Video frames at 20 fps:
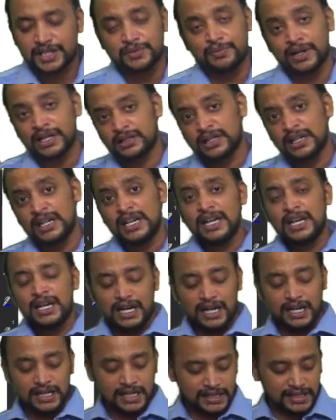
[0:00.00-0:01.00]
month.
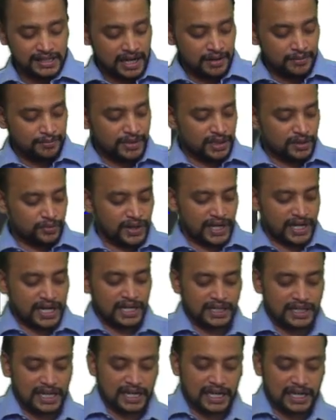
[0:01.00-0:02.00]
In the same month, we
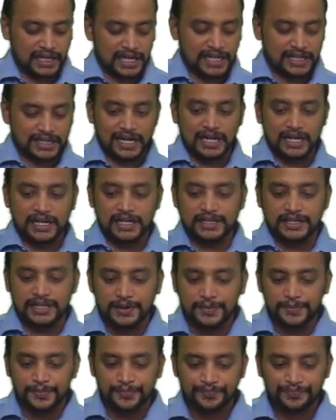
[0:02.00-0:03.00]
can take it as
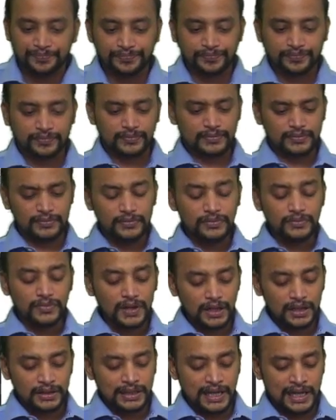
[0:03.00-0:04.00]
ITC.
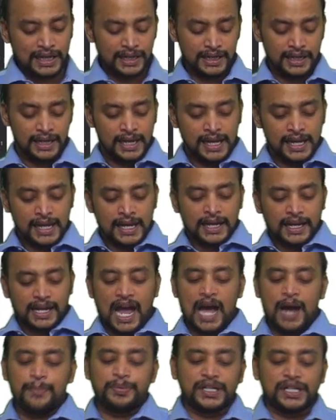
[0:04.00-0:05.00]
Then,
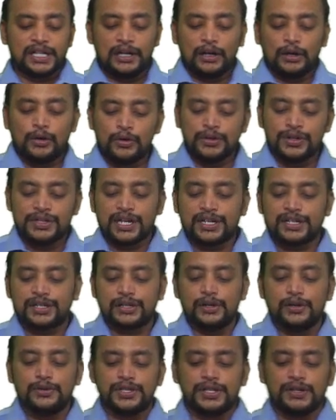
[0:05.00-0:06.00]
capital goods
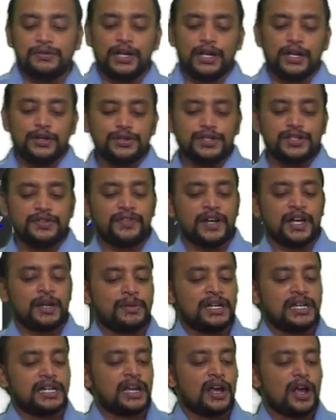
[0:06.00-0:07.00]
exclusively used for
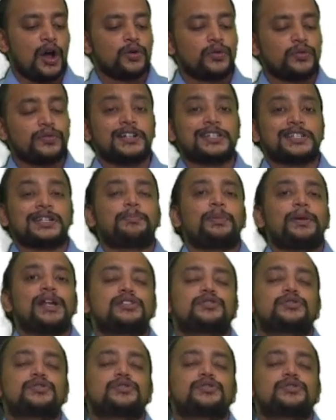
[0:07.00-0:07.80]
making outward supplies